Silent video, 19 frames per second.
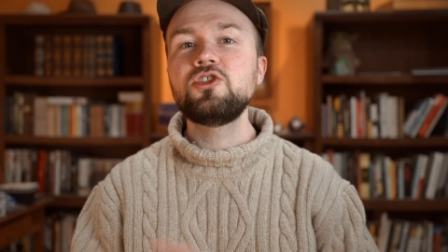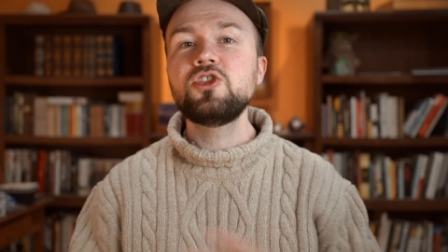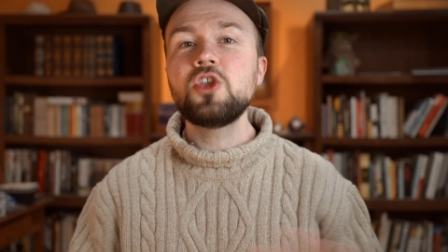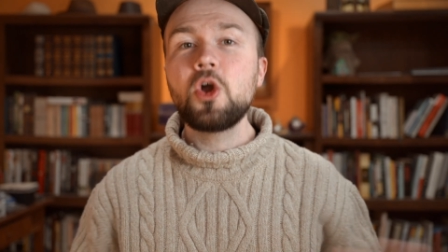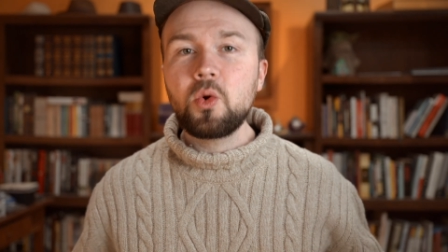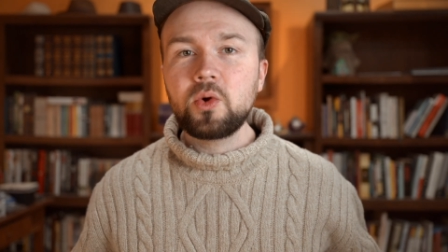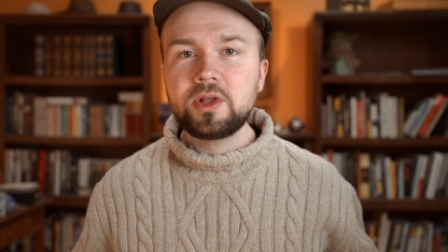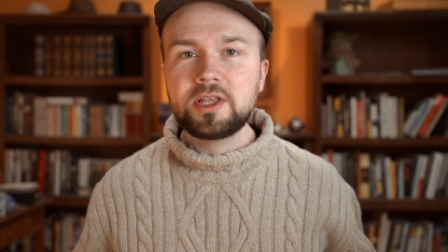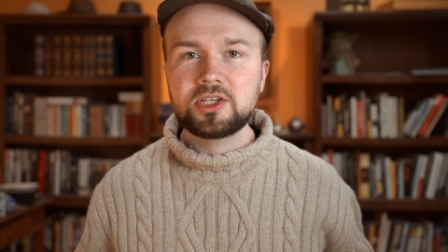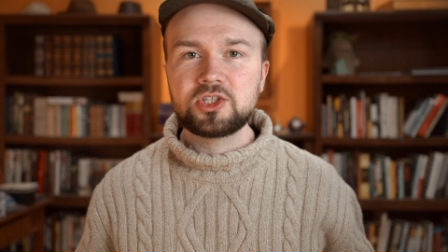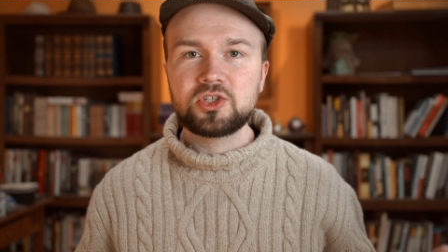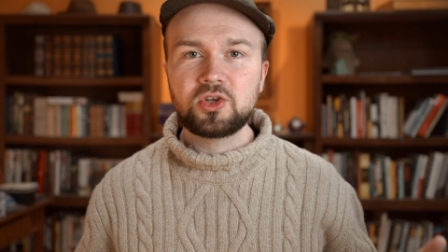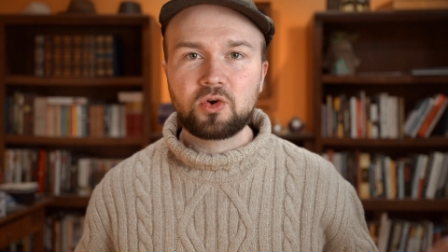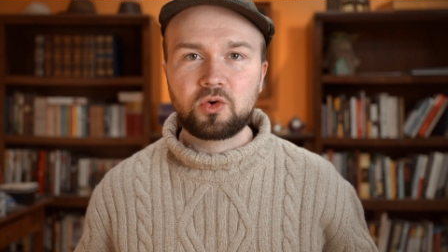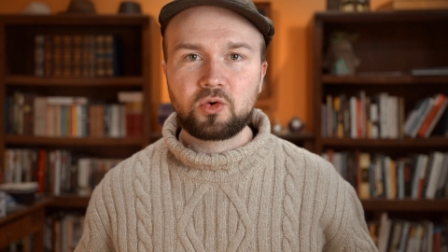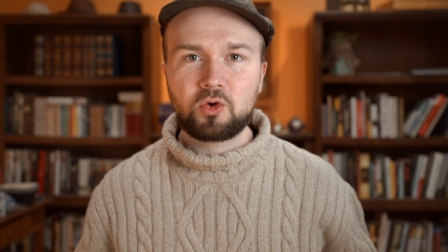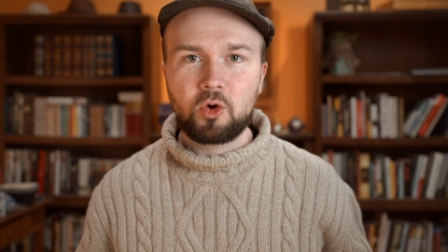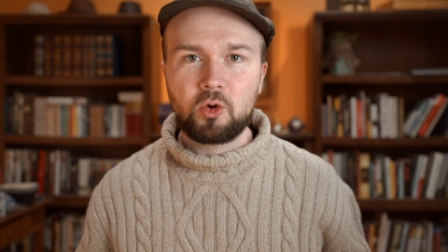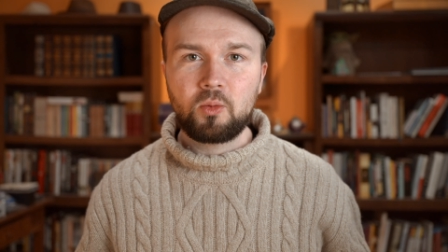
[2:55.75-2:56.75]
no additional
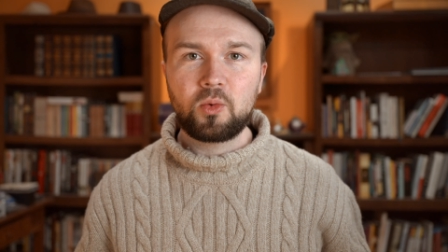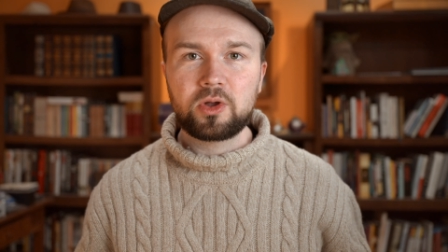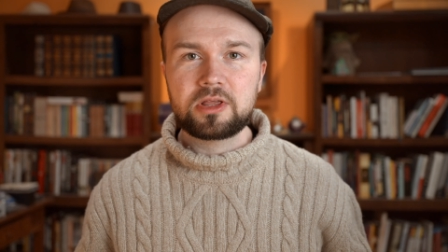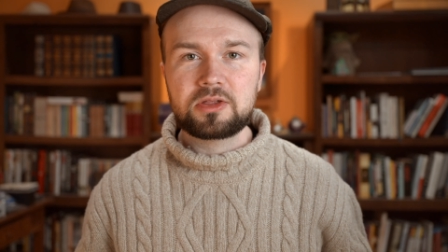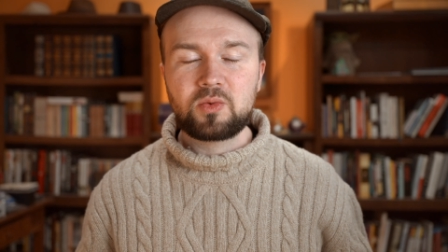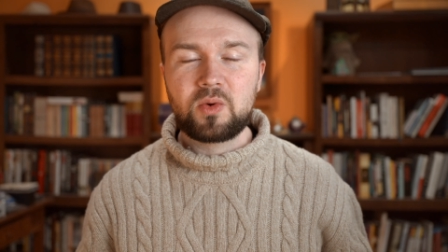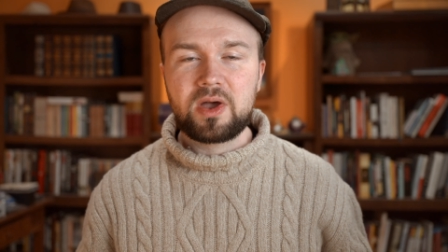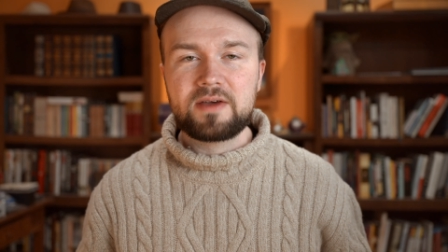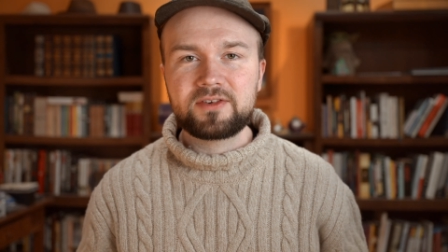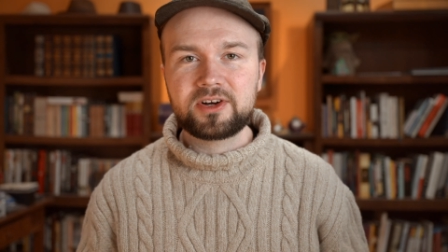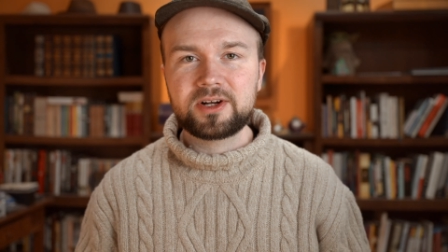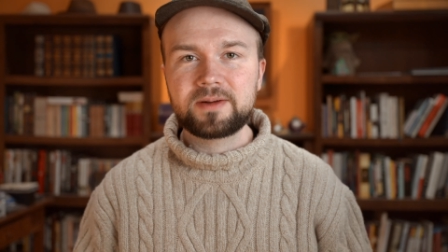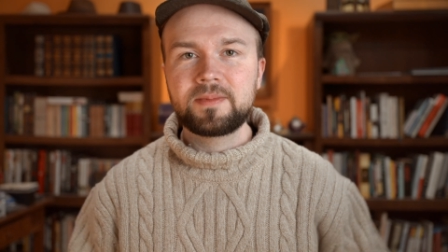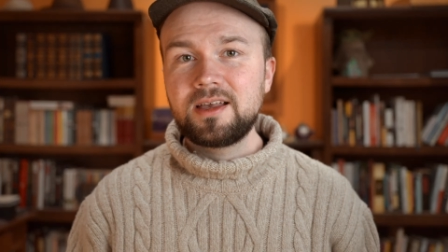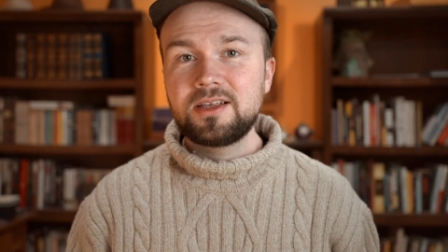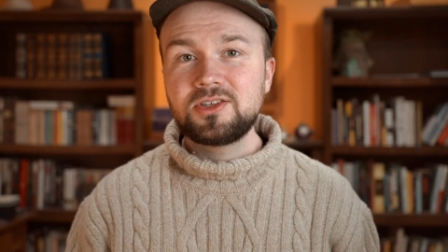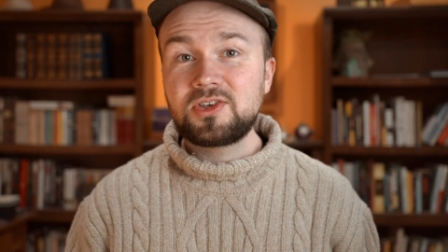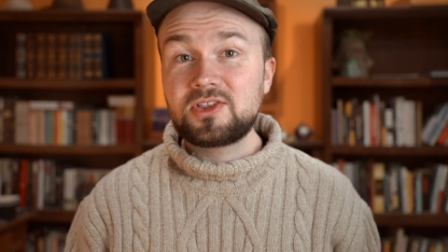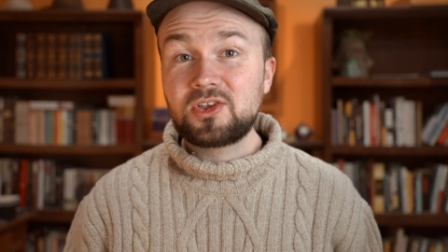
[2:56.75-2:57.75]
Chrome whatsoever.
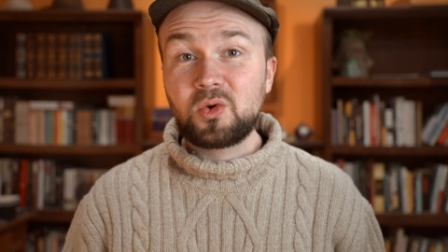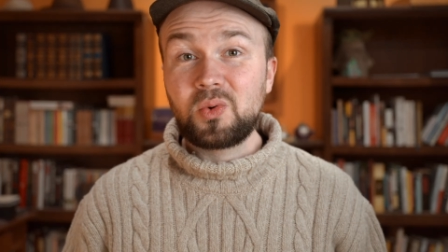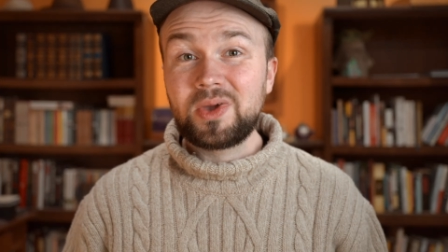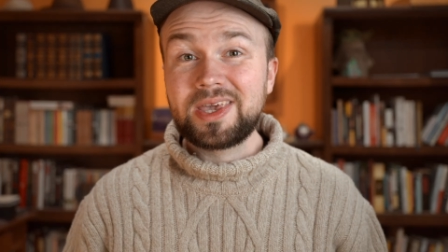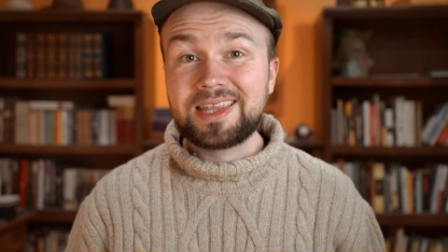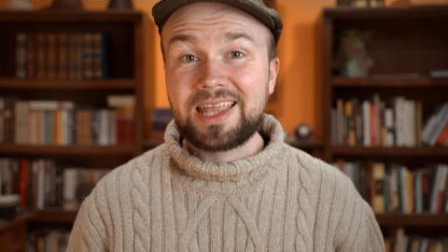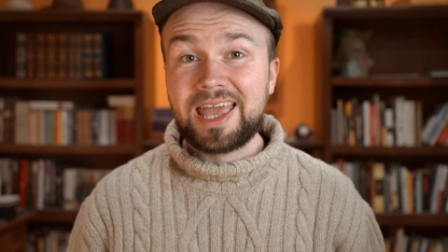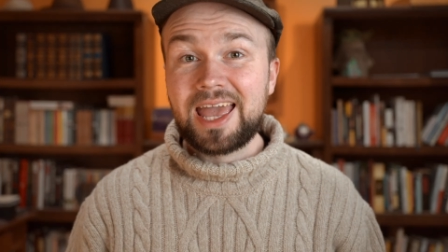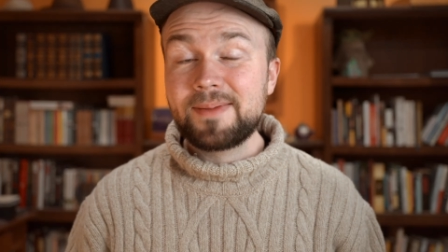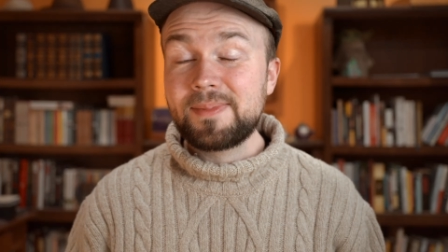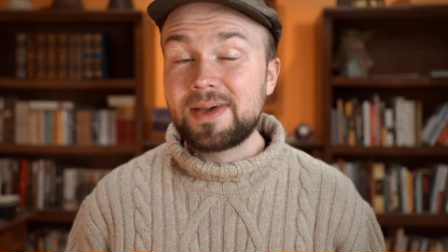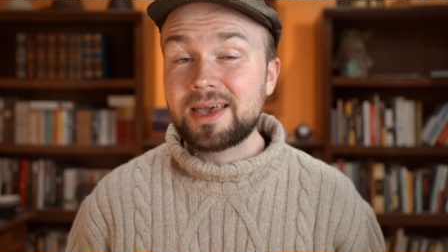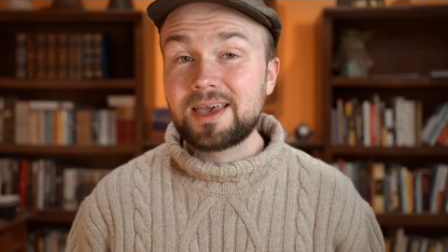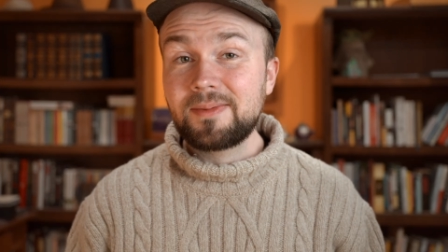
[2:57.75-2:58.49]
Just a quick tab on